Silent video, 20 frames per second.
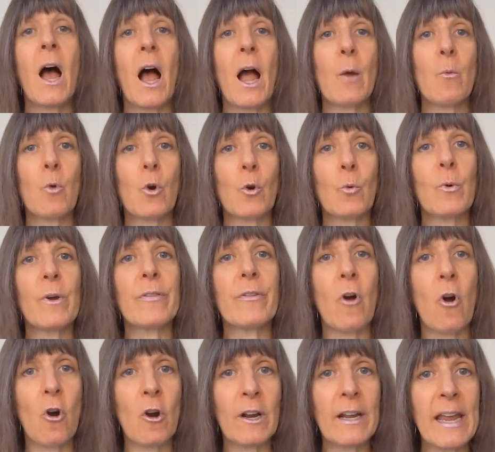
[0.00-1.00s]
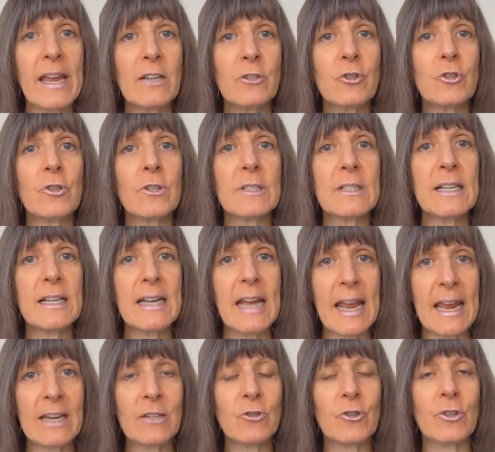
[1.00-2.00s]
I work with archangels and
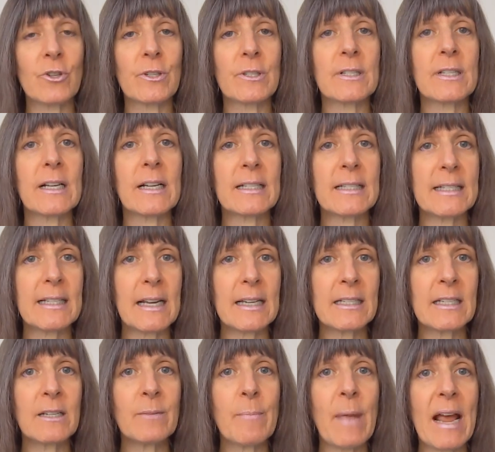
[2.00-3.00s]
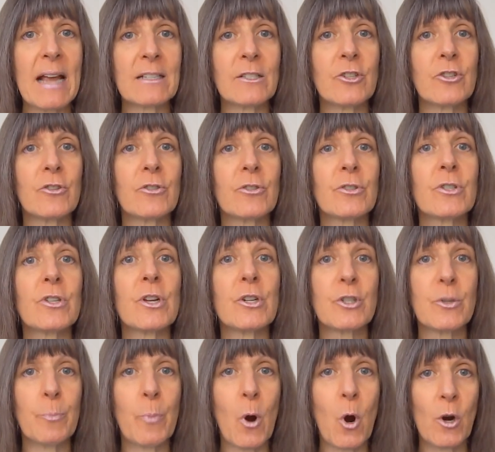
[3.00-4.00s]
angels, ascended masters,
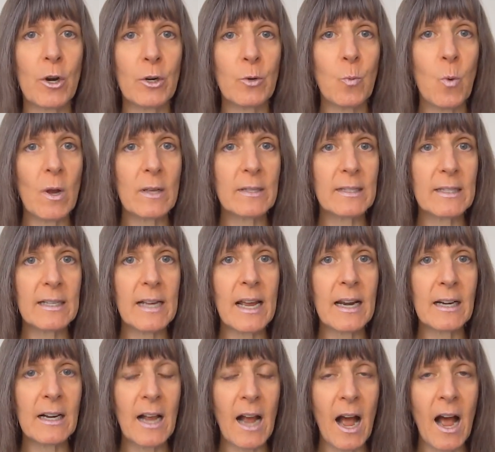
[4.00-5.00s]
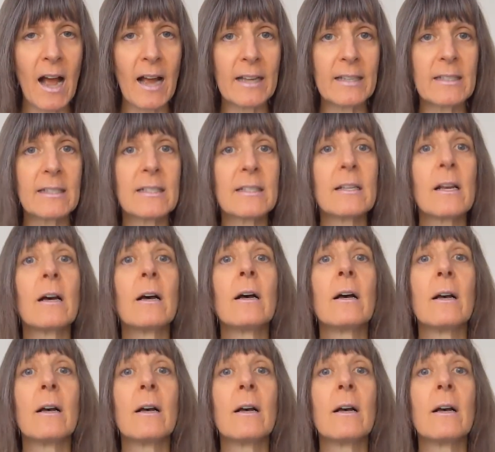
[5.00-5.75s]
departed ones and guides,